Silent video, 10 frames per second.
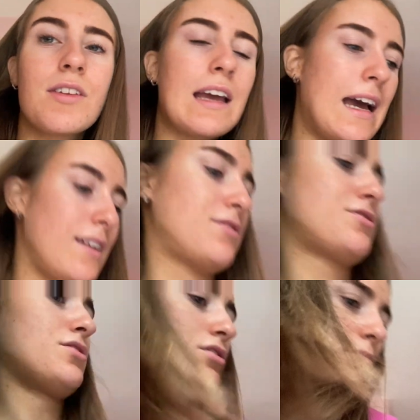yeah,
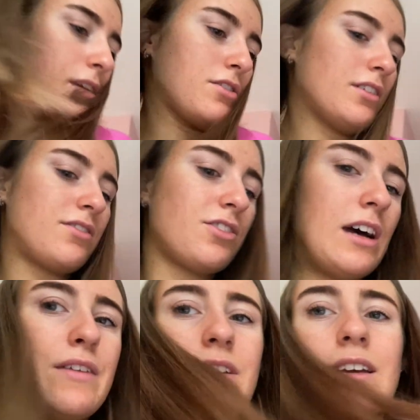so, oh my god, it's so
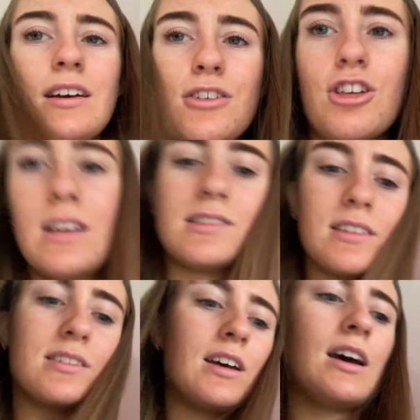heavy. Jesus.